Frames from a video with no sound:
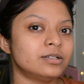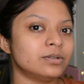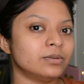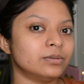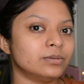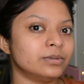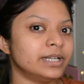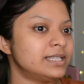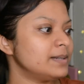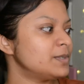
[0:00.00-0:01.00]
so
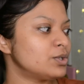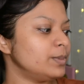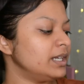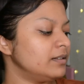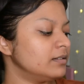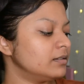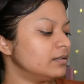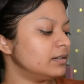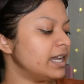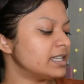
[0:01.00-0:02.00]
it seems to be
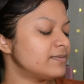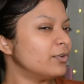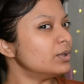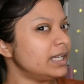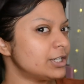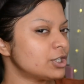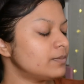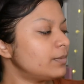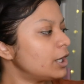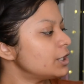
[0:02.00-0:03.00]
the
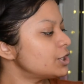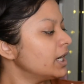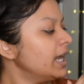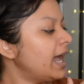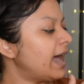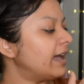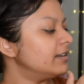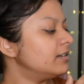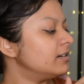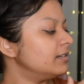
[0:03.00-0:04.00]
exfoliation brush
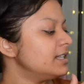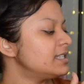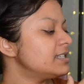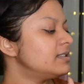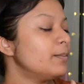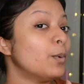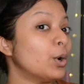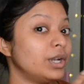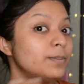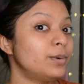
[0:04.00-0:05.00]
and uh, this is the
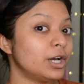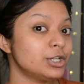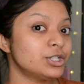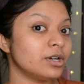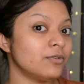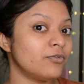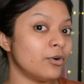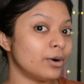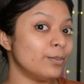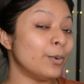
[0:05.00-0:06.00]
body brush uh,
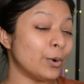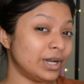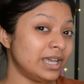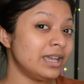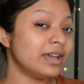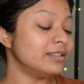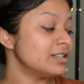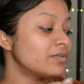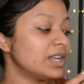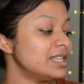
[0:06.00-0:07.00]
for body
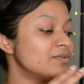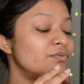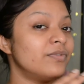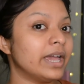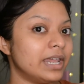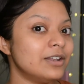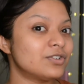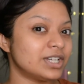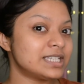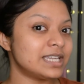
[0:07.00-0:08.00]
this one is very
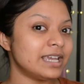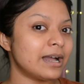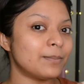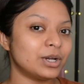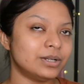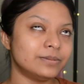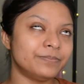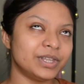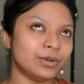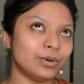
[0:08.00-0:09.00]
interesting i'm gonna
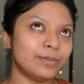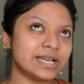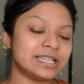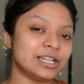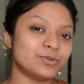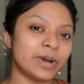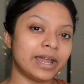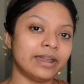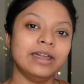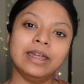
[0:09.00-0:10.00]
you know massage my